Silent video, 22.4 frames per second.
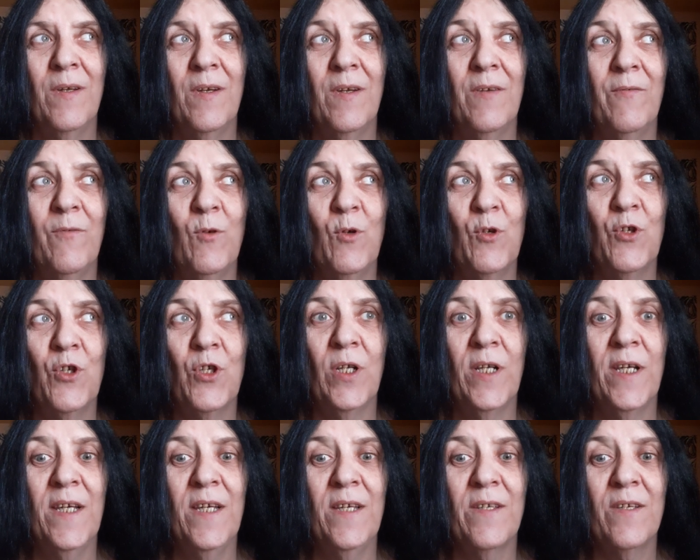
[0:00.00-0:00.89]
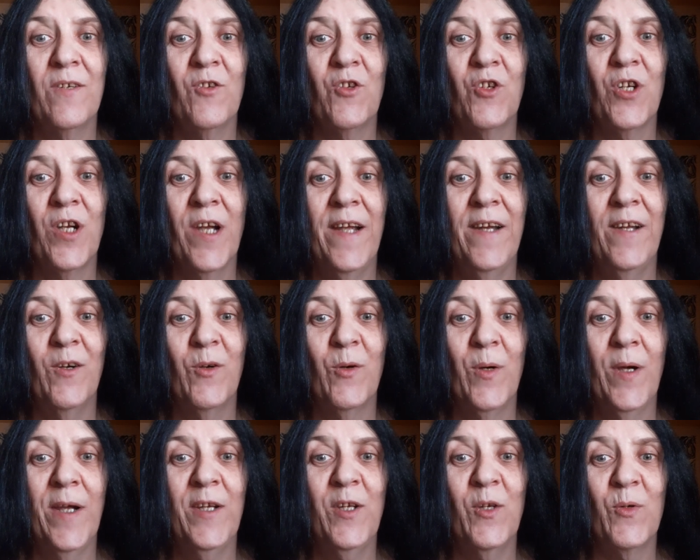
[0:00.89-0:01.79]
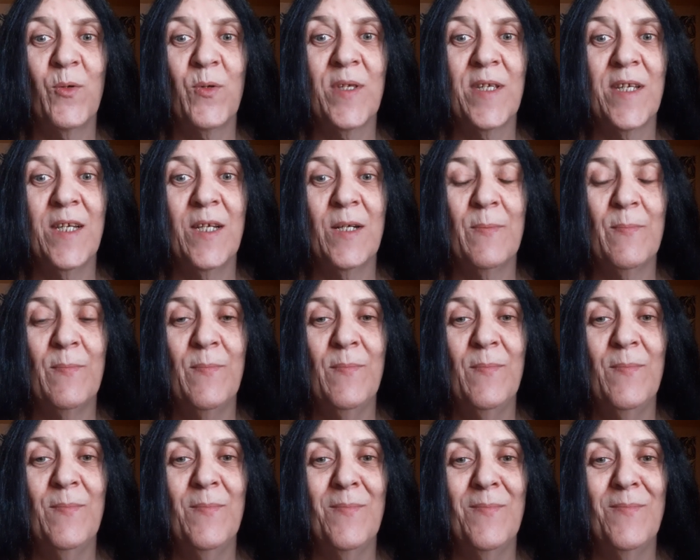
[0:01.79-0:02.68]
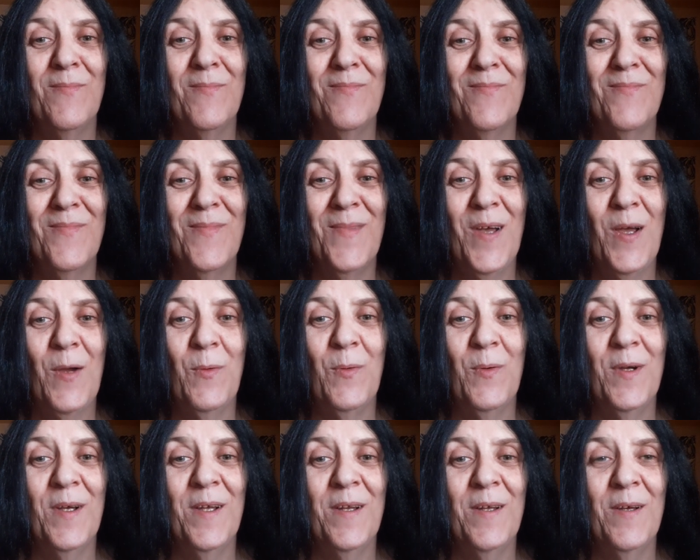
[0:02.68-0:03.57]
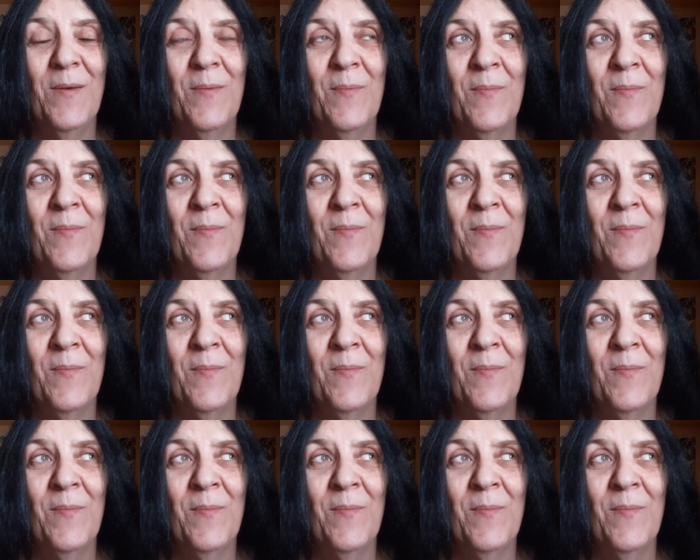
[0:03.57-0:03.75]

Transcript: Unfortunately, he's in China, or I'd go see him. I would.